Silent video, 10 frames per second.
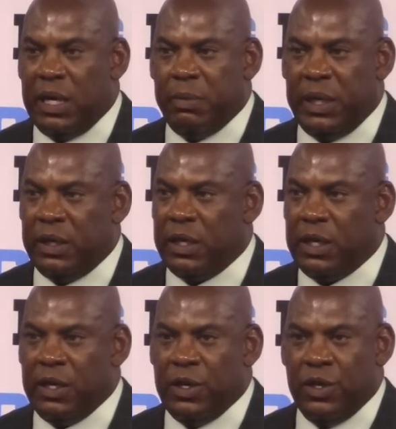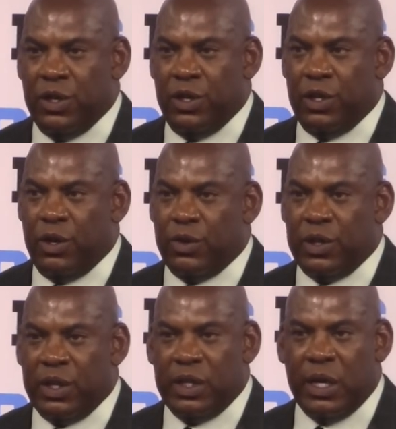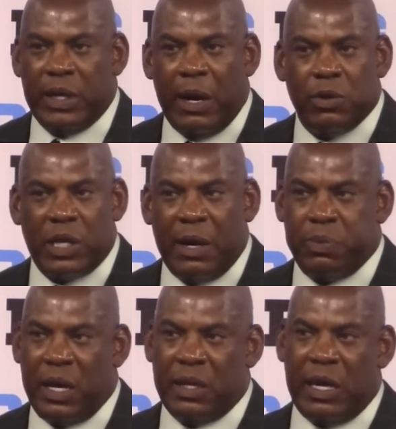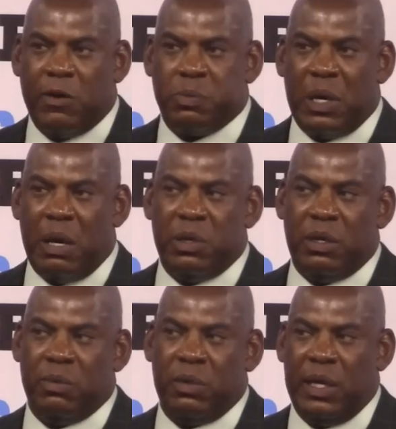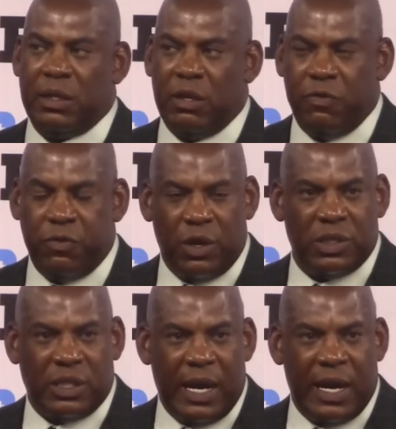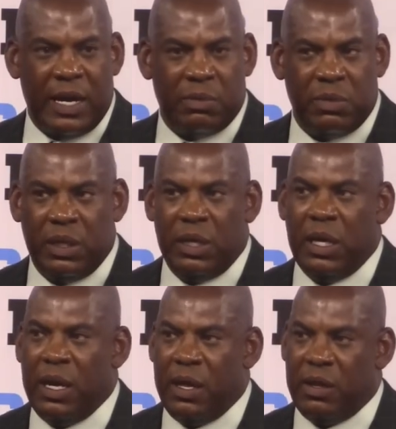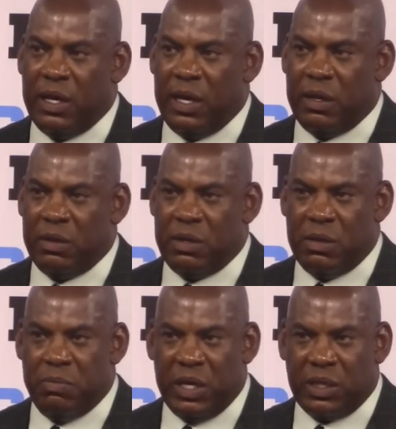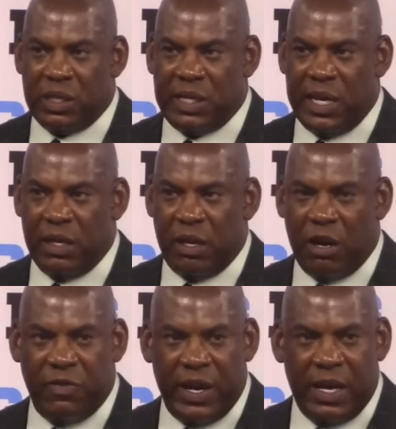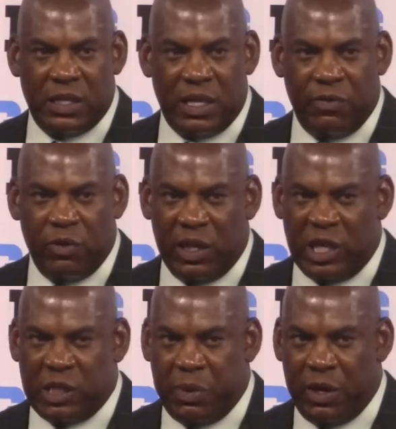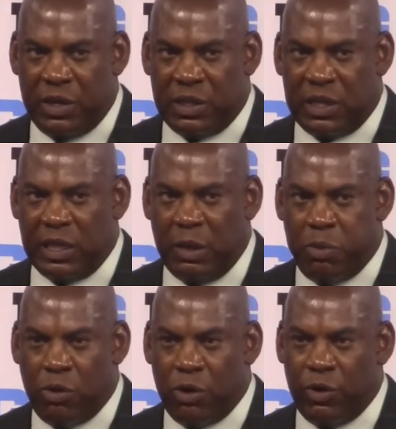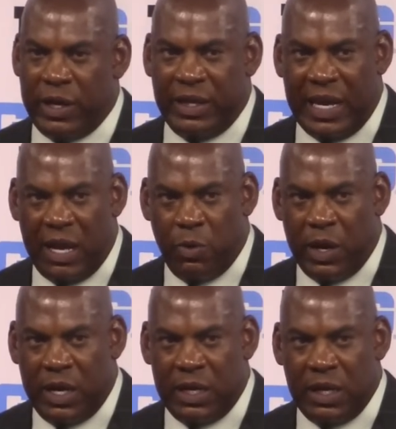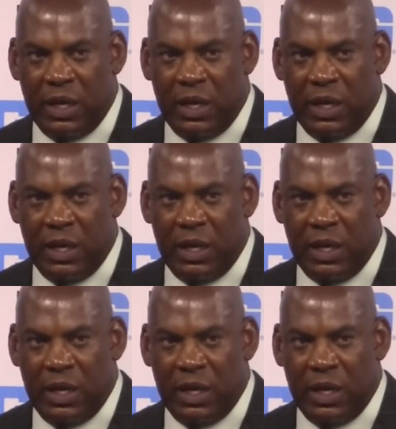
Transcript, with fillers: I mean you know, that, that was I probably that was probably like the first time that Michigan State and our fans have really experienced like the portal in that way.